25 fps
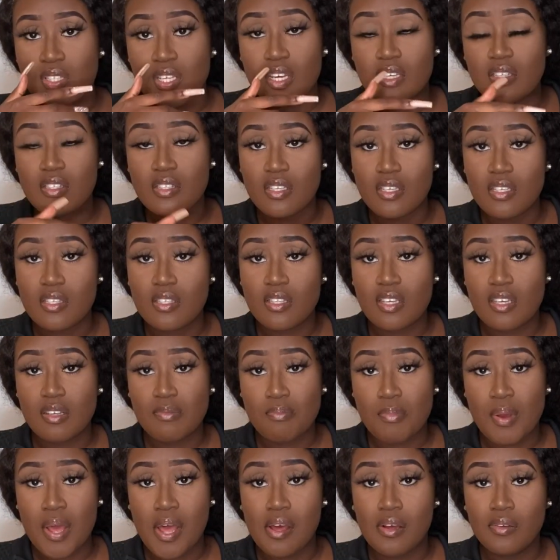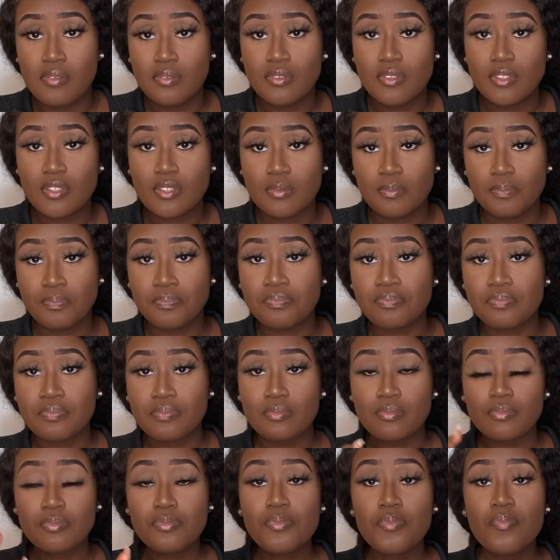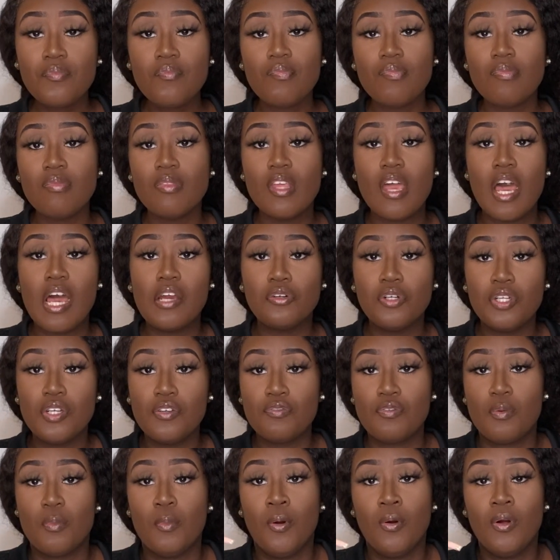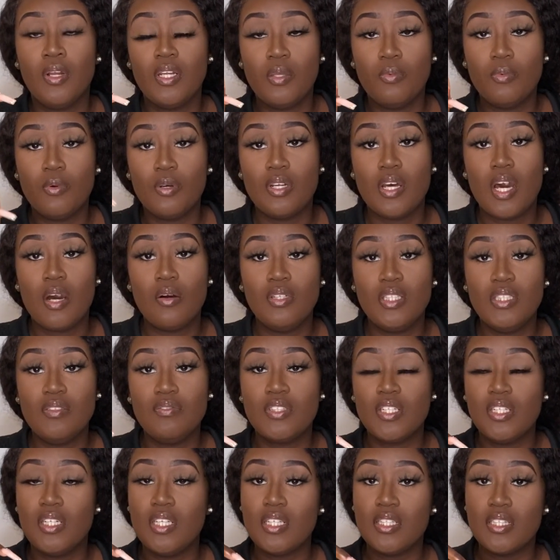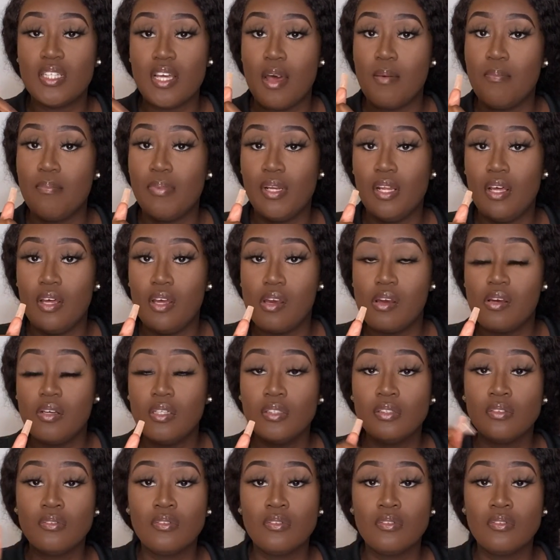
like £16. I got it from Hollywood. I'll leave the link down below.